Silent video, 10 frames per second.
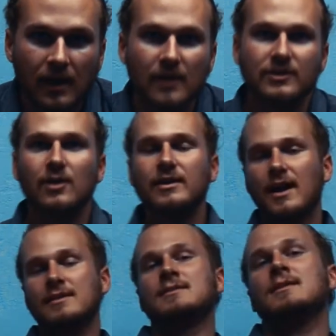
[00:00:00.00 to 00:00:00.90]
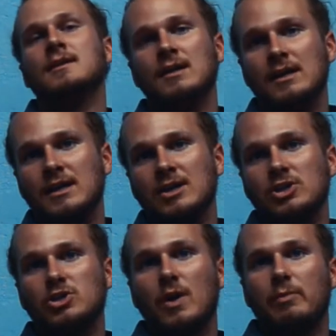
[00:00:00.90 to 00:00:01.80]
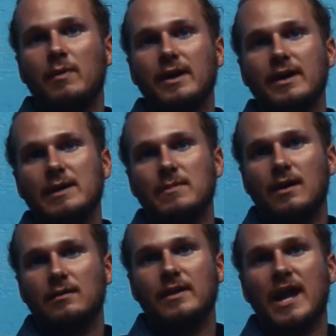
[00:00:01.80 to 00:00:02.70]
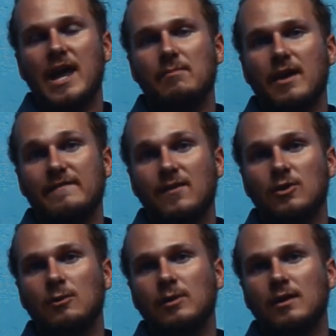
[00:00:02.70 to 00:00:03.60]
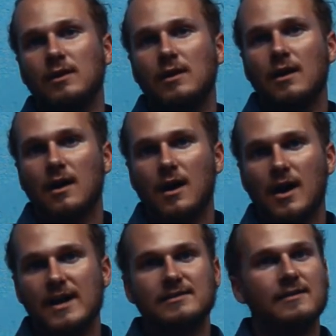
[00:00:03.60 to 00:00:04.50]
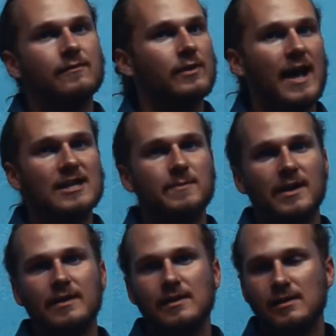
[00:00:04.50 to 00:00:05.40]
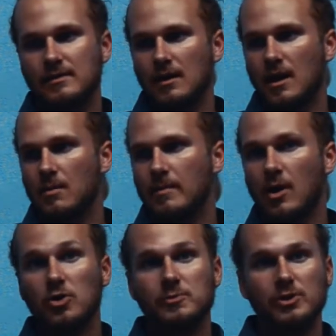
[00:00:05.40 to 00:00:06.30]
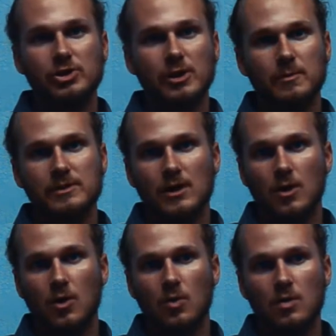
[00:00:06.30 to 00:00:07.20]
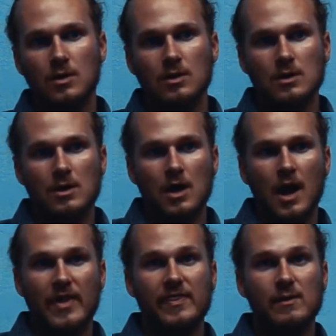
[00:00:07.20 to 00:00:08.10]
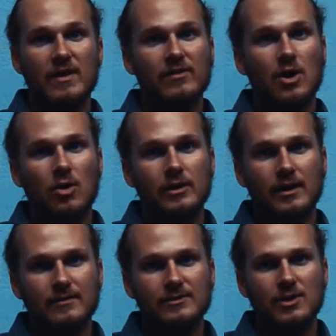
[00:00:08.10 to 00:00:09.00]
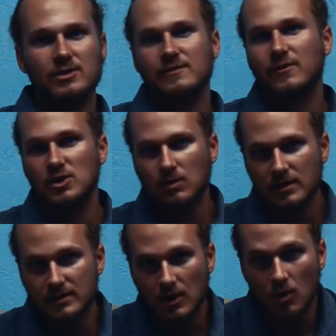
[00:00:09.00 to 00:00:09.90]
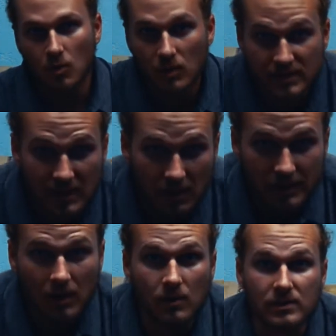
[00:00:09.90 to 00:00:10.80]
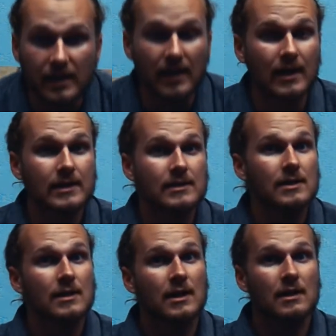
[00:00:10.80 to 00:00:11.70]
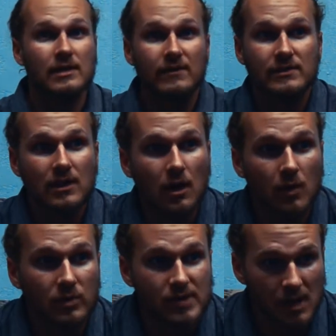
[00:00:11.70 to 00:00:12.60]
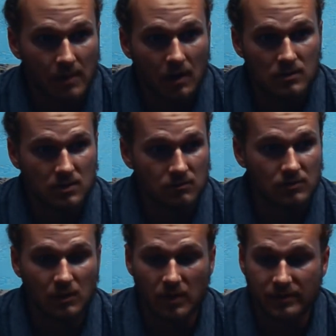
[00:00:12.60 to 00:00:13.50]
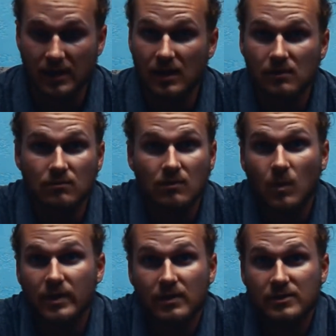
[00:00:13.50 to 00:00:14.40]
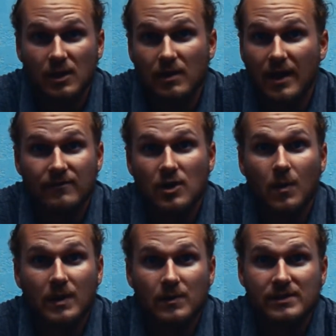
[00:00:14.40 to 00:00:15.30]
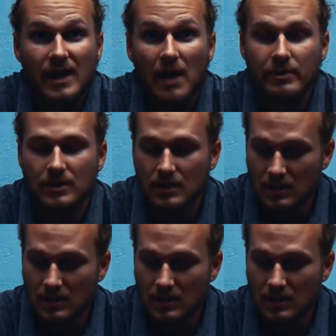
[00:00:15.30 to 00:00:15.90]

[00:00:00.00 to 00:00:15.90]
How's it going guys? So I put my email and my phone number uh, as a, for an Ask Me Anything um, about entrepreneurship. So I think we have a caller today. So it's the first one. So we'll see how it goes. And they give us a call and we'll talk about really what they what they want to talk about. I have no idea what's gonna happen.